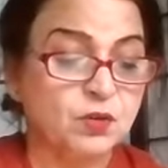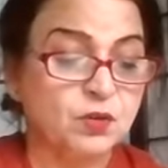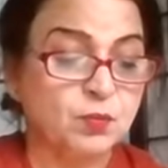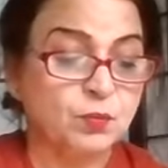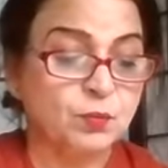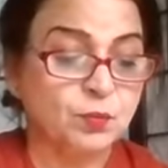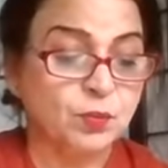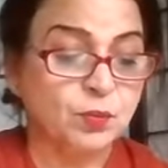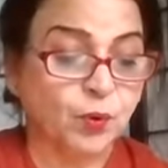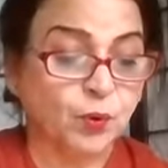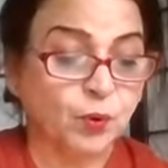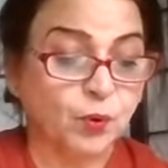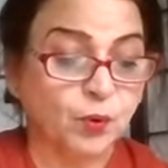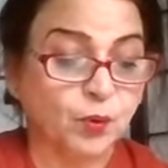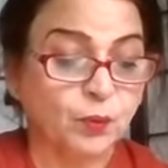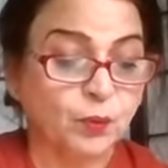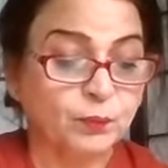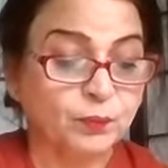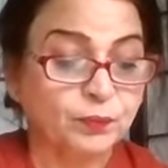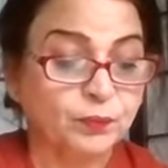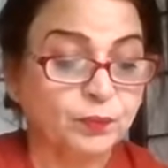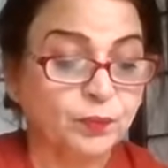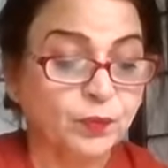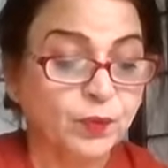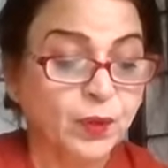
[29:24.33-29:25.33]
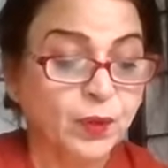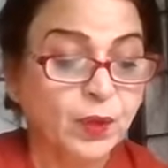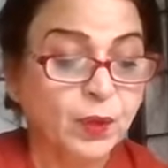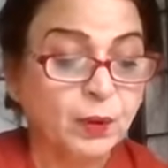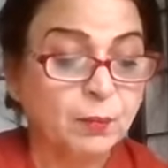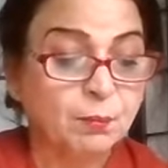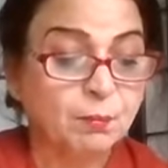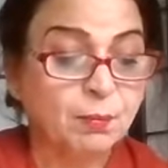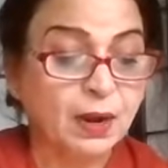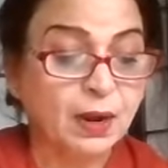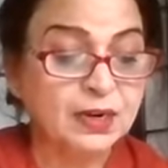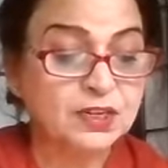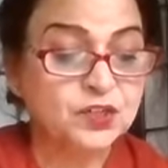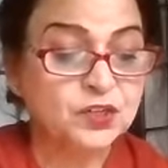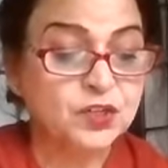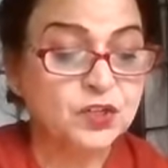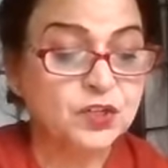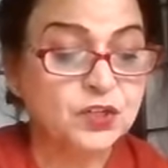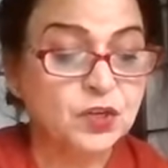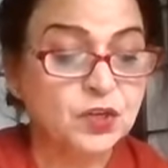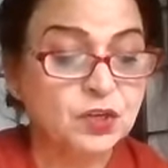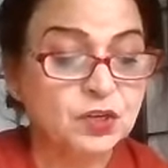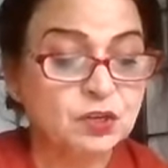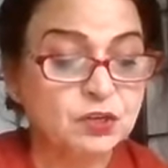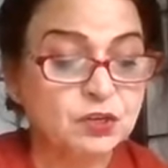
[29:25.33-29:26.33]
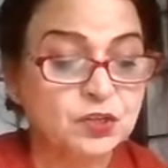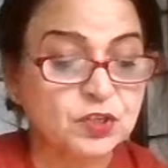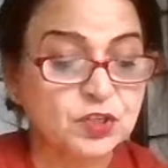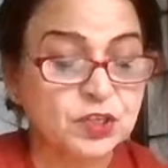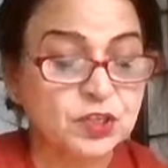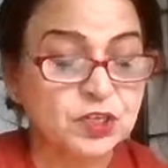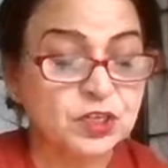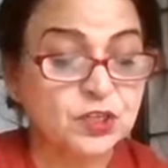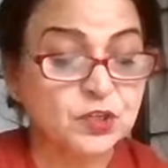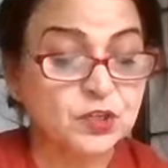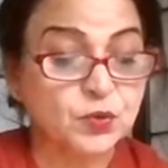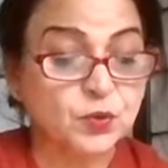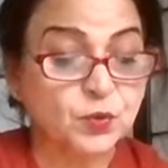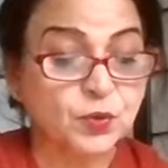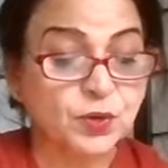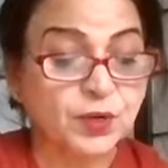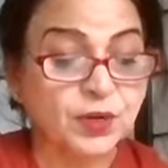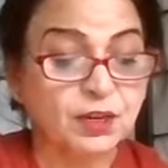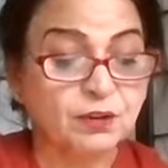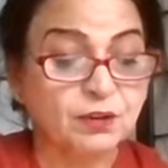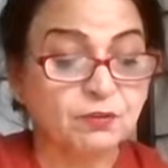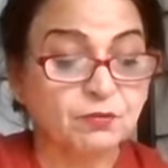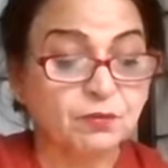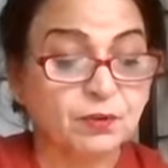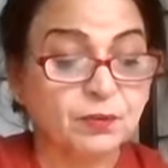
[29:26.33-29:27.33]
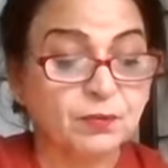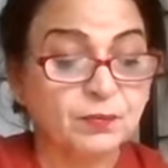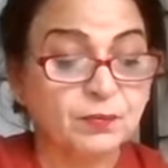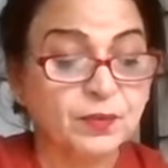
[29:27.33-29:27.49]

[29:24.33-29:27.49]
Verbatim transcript: brow marches on your city, Sugriv."